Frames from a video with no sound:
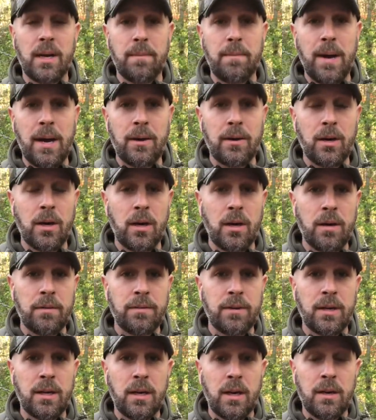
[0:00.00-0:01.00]
amount of,
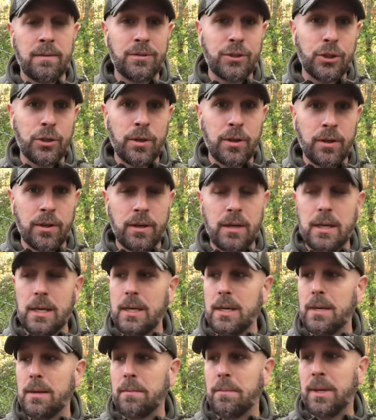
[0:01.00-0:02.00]
uh, of sugar,
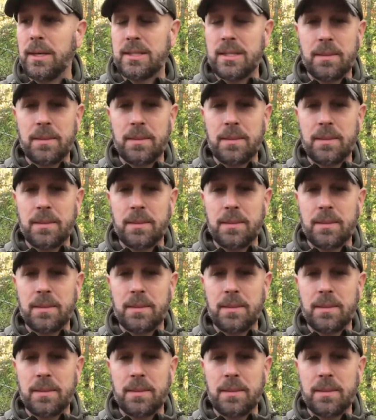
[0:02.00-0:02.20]
but